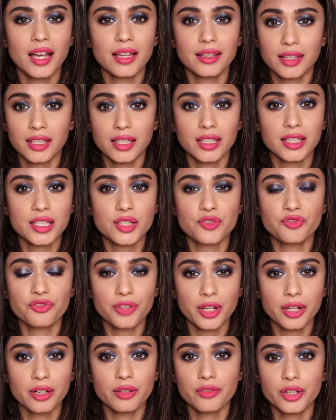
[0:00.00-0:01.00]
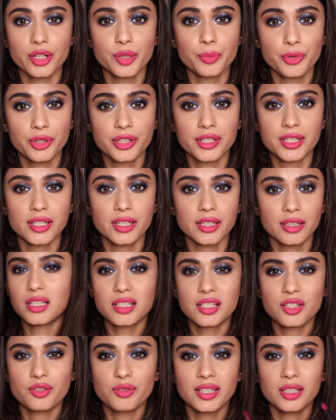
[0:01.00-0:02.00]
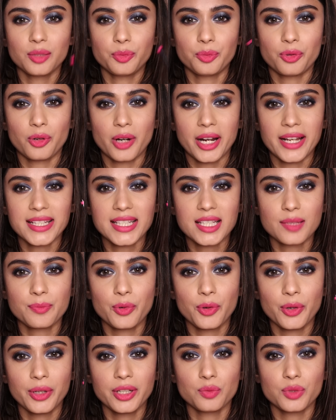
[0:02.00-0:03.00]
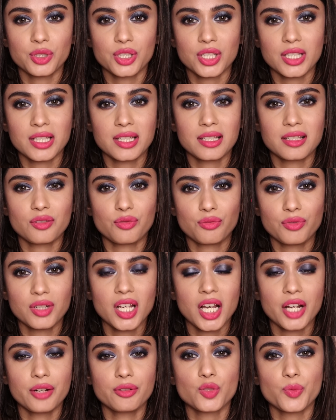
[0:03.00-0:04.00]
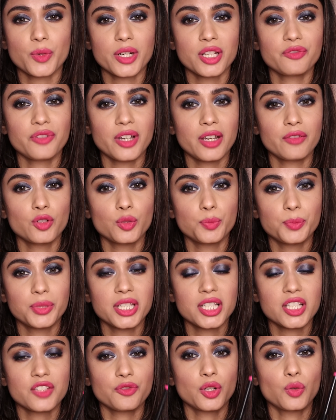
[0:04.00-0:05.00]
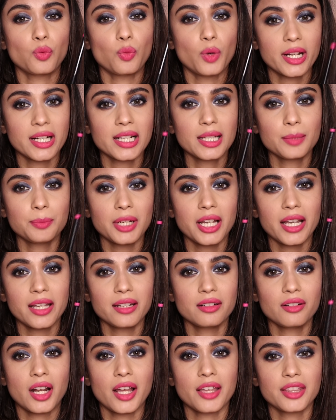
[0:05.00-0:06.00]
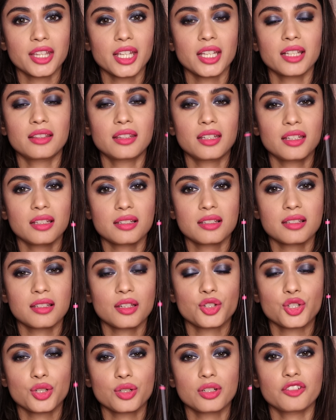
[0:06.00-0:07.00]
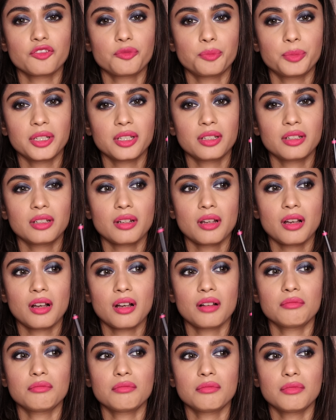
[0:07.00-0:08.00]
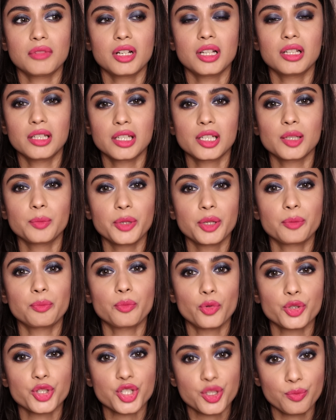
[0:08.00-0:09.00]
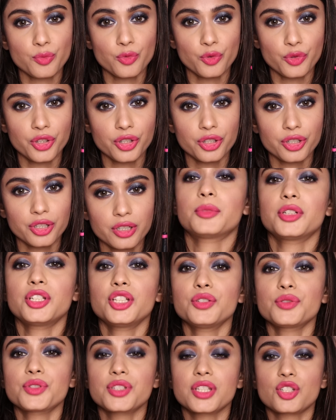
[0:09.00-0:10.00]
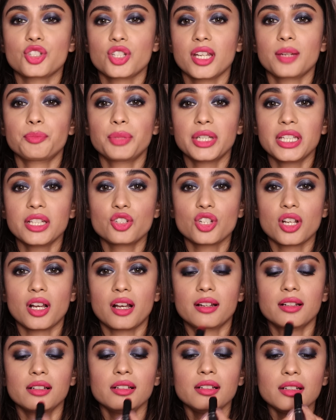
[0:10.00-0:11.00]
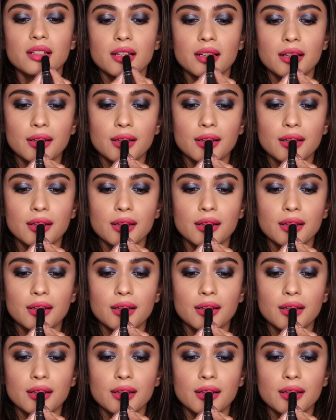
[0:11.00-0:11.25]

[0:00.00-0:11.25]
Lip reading: I think it's very, very pretty. Considering the price point, which is 325 rupees for 1 lip liner, I think this should have been a little bit more smoother. I'm going to use the shade Peach Cuddle.